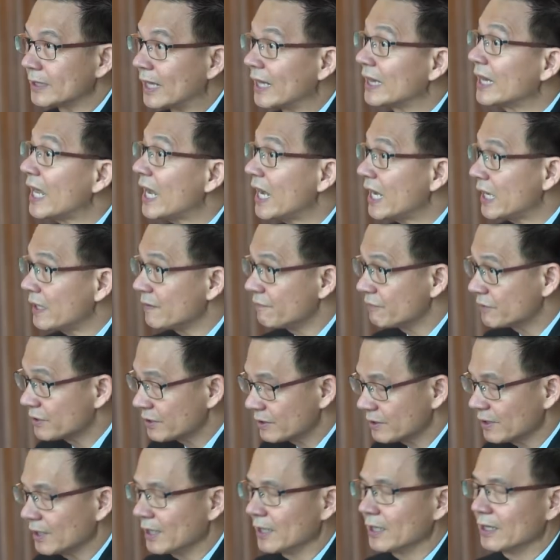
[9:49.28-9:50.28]
their
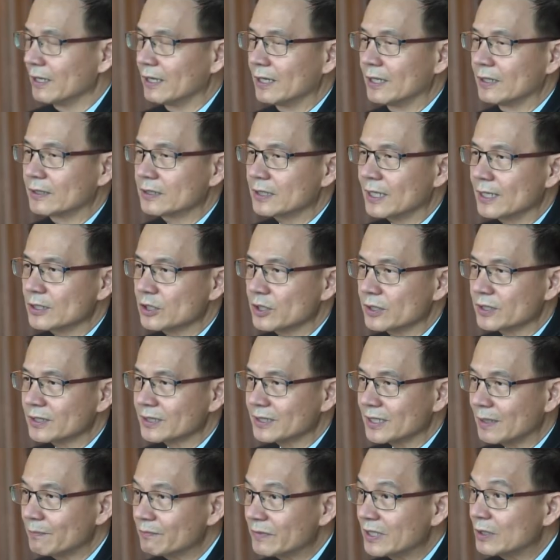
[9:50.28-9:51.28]
lives. They touch
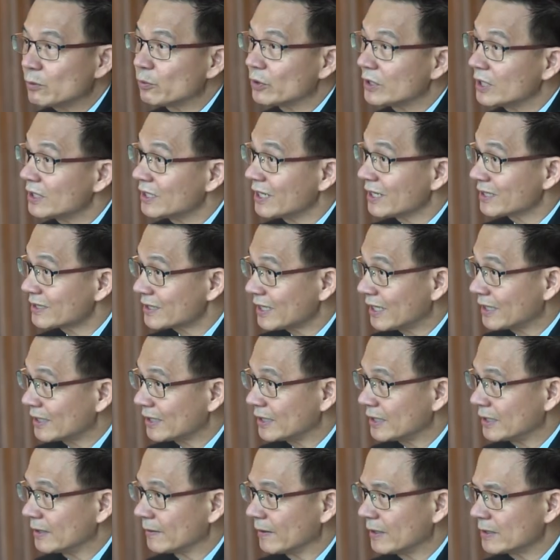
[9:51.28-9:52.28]
something within their
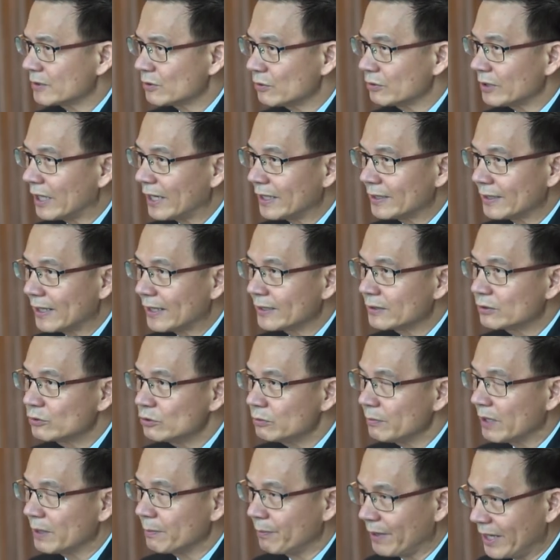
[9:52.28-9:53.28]
psyche. And so I do
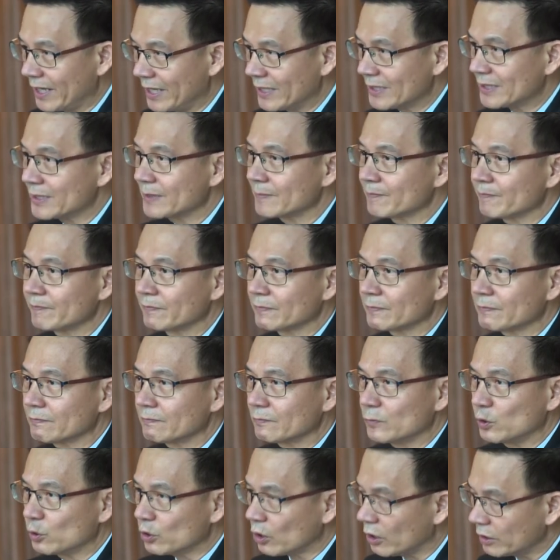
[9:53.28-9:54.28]
my best
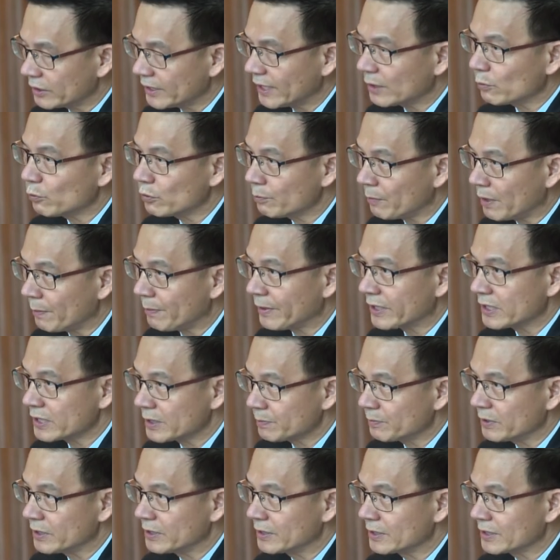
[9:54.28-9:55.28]
to connect with my
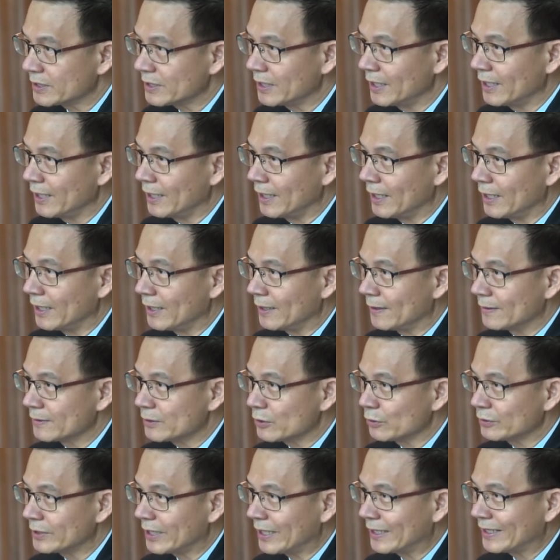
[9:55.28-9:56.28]
participants
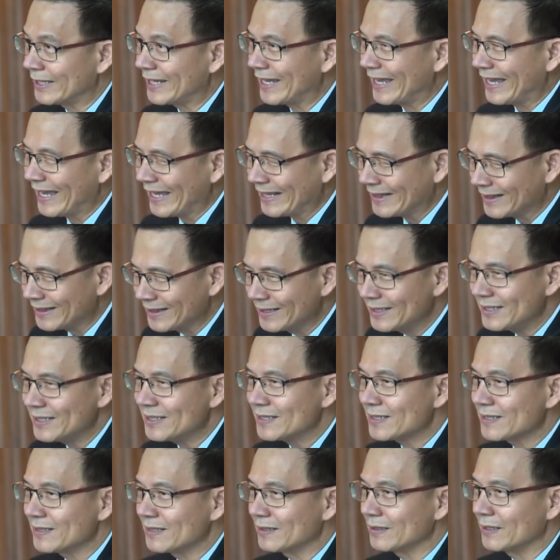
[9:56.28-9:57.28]
so that at
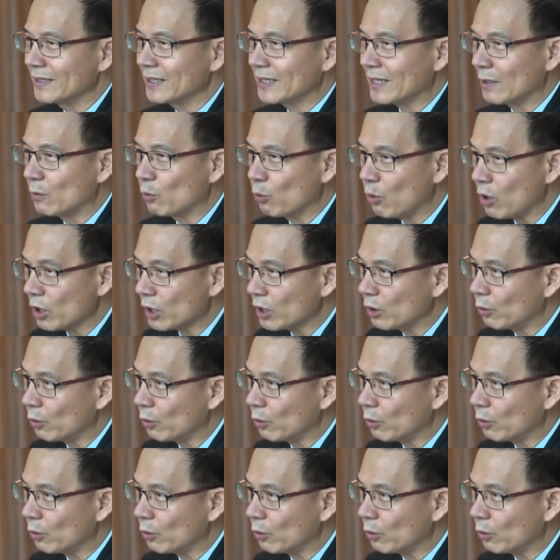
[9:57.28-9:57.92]
least they can walk